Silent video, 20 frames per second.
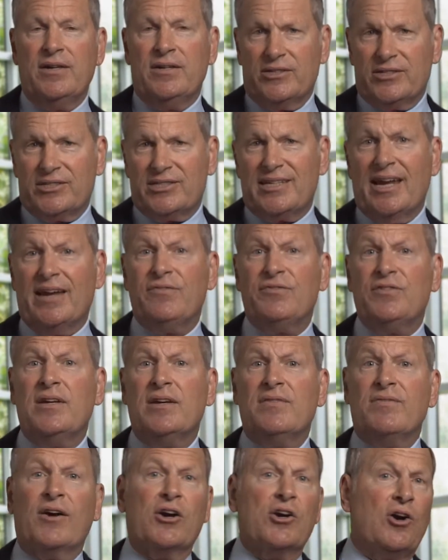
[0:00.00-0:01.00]
The safety
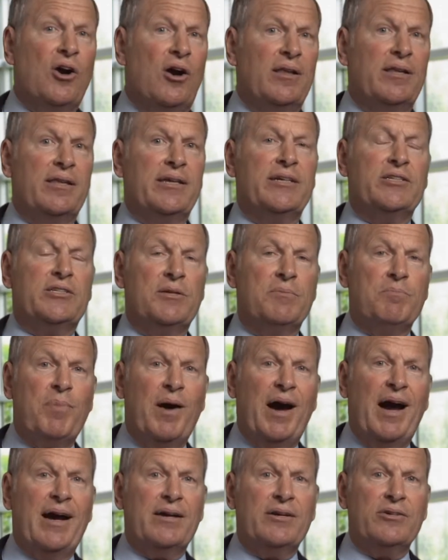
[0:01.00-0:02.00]
of our colleagues and
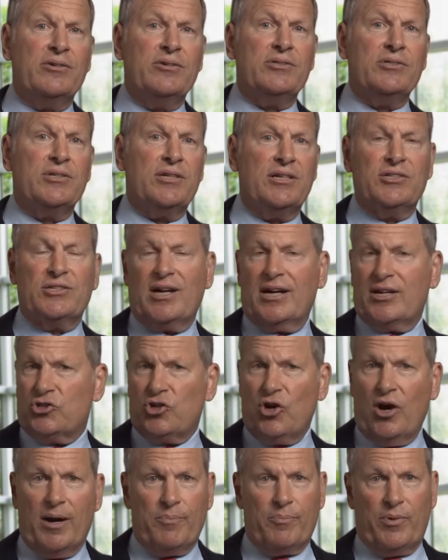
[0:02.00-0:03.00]
partners is our
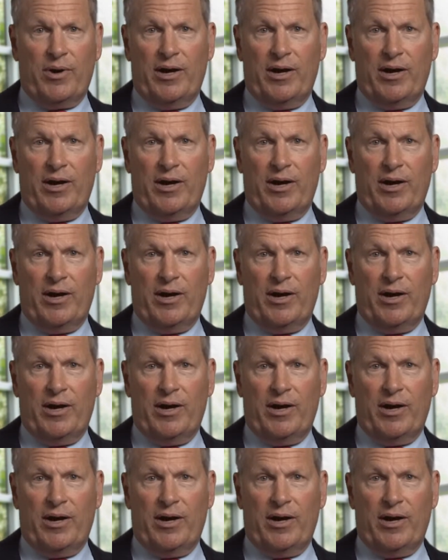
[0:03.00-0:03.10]
top